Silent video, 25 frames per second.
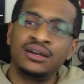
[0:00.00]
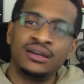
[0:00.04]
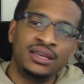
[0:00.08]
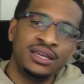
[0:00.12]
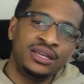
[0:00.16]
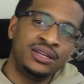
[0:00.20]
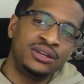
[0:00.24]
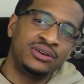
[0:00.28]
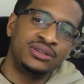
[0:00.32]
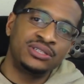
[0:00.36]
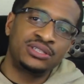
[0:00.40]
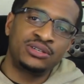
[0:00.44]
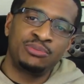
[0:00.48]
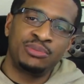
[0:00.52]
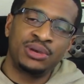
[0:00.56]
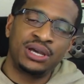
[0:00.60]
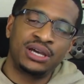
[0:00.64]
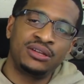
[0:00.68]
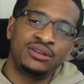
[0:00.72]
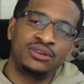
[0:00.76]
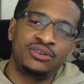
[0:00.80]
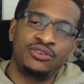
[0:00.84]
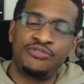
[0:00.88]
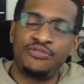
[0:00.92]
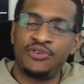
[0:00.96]
you know, it's gonna make a
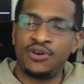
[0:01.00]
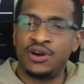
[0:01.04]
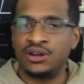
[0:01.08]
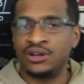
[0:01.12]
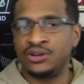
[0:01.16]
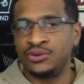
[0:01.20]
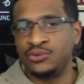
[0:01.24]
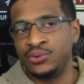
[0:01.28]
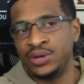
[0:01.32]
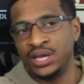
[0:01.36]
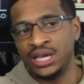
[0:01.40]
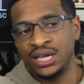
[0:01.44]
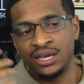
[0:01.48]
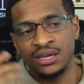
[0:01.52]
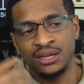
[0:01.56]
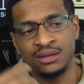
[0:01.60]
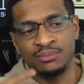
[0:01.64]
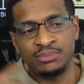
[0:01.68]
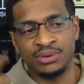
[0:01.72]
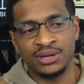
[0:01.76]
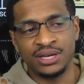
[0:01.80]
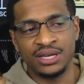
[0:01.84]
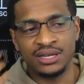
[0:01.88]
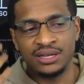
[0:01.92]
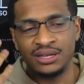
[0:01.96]
little fart in the wind.
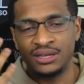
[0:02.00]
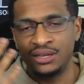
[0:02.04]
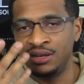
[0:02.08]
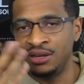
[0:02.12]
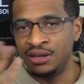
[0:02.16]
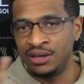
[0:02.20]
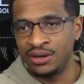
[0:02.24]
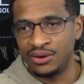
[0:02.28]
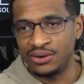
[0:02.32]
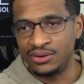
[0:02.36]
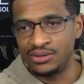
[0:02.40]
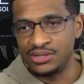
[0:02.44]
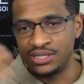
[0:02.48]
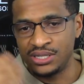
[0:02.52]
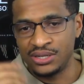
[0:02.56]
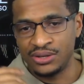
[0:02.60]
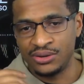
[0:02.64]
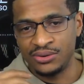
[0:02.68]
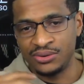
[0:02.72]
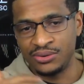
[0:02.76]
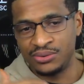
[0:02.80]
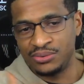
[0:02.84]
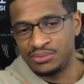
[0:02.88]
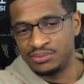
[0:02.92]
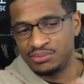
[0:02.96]
But no,
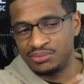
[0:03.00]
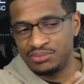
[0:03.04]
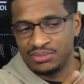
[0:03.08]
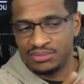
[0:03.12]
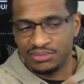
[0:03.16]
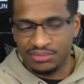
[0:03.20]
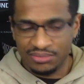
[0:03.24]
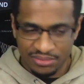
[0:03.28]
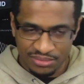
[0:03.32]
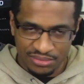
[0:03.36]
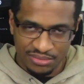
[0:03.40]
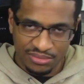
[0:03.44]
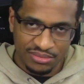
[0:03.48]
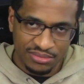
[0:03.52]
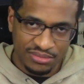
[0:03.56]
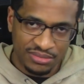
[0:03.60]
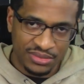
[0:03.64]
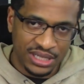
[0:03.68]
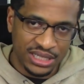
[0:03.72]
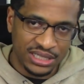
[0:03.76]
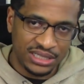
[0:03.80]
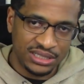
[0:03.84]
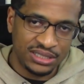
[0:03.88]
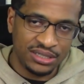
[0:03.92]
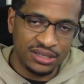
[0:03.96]
so
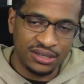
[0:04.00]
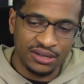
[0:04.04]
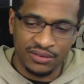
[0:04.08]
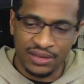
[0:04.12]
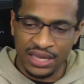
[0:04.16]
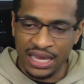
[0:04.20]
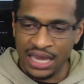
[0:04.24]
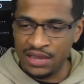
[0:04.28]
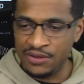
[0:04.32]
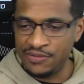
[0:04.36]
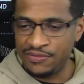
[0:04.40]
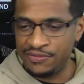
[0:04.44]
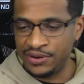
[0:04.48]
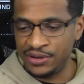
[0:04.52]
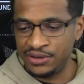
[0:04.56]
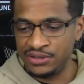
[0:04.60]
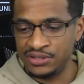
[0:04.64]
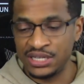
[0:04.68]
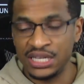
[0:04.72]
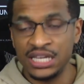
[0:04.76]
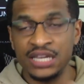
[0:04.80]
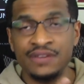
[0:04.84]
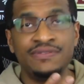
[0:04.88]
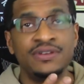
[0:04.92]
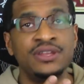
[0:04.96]
this should have came first.
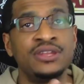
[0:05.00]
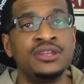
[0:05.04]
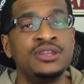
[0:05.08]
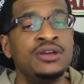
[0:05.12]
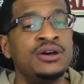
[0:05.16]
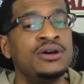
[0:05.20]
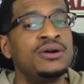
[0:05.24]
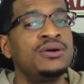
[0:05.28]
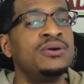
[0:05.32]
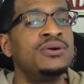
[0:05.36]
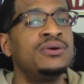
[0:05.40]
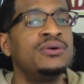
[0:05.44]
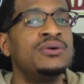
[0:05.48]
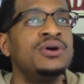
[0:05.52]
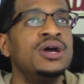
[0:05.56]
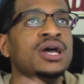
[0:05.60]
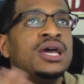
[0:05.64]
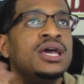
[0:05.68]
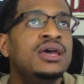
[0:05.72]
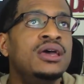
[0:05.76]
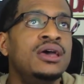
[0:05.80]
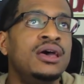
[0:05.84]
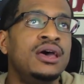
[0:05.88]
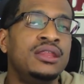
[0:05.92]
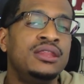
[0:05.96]
Even though
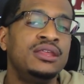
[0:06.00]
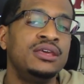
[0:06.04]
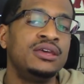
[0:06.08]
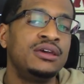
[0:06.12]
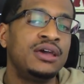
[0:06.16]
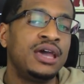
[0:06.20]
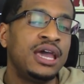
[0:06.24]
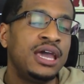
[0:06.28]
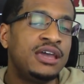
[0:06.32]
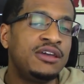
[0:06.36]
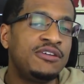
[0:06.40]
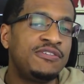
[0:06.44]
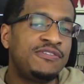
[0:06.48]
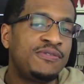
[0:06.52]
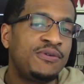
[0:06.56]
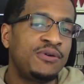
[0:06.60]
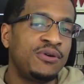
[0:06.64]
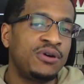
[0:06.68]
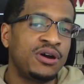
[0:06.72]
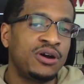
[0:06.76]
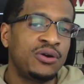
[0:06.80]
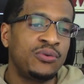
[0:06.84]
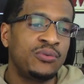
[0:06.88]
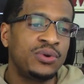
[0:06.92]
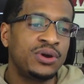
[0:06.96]
the
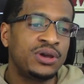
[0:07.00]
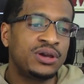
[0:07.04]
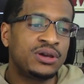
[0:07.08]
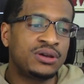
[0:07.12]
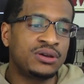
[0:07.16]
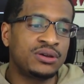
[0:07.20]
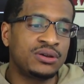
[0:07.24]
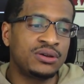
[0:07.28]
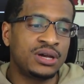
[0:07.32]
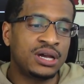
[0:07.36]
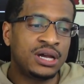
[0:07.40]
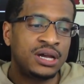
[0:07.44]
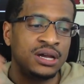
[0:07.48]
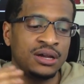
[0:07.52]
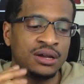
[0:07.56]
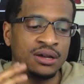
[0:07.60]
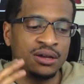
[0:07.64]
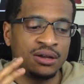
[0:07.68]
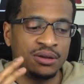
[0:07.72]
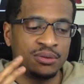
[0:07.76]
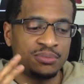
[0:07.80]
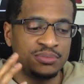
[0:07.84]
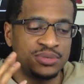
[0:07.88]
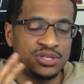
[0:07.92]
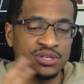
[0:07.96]
A4 will
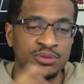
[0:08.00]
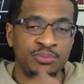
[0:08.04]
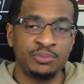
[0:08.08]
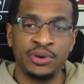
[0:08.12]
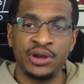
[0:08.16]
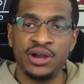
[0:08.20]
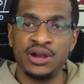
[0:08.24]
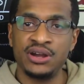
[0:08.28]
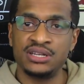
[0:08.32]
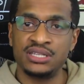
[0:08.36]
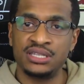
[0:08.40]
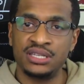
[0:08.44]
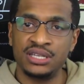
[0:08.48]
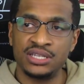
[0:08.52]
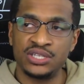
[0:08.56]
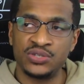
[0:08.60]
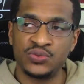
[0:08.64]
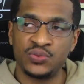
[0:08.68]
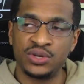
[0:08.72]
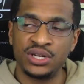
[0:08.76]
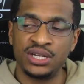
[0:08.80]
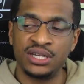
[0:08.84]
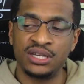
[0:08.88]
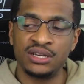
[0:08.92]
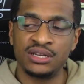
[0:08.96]
uh, submerge this
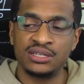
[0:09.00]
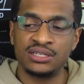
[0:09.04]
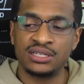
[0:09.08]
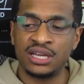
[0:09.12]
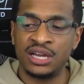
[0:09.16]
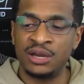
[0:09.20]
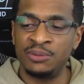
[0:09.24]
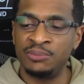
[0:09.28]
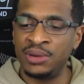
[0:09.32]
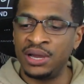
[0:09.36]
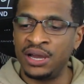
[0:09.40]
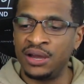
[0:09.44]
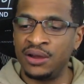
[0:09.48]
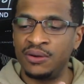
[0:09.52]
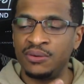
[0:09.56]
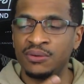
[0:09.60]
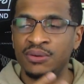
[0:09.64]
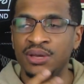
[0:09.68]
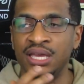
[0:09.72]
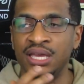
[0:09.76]
when it does come out,